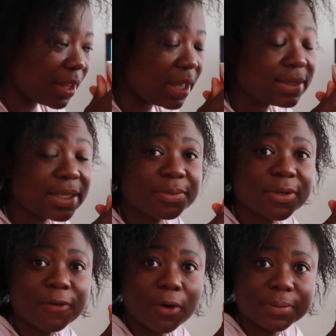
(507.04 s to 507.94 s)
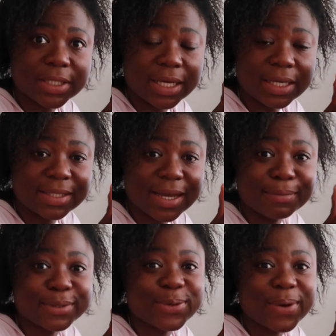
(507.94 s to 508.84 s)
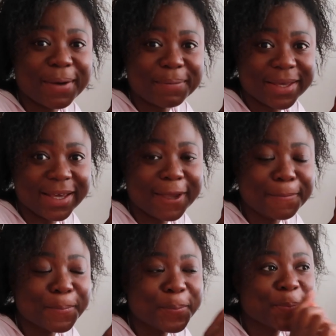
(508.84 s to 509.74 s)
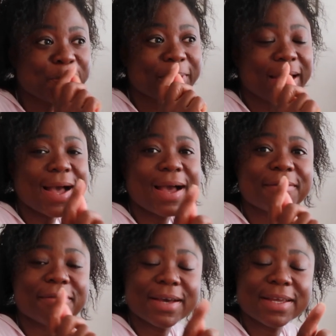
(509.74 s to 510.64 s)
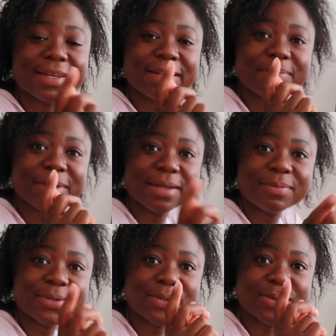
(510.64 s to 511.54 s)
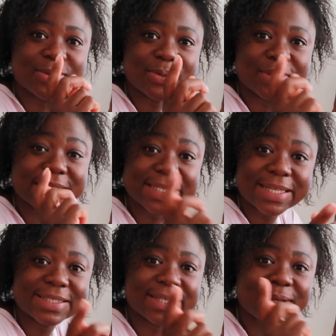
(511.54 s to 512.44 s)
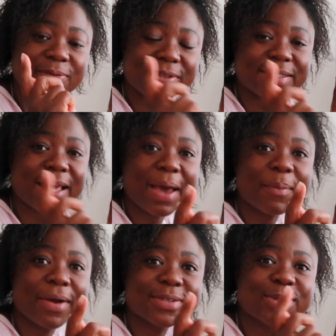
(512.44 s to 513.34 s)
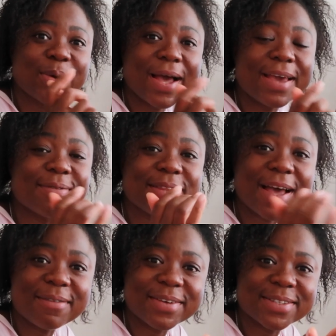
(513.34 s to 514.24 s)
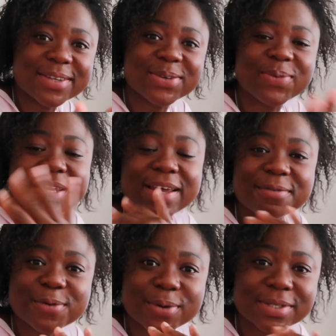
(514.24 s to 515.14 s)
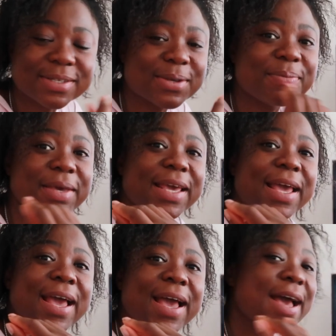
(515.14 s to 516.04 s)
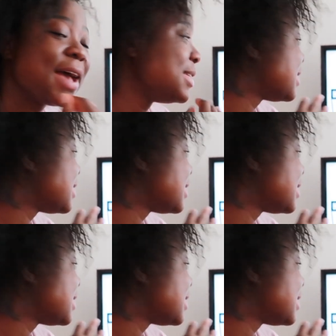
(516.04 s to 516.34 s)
In terms of update, I'm so happy. I have finally been able to do the setting of this camera. So I even have it such a way that it focuses on me and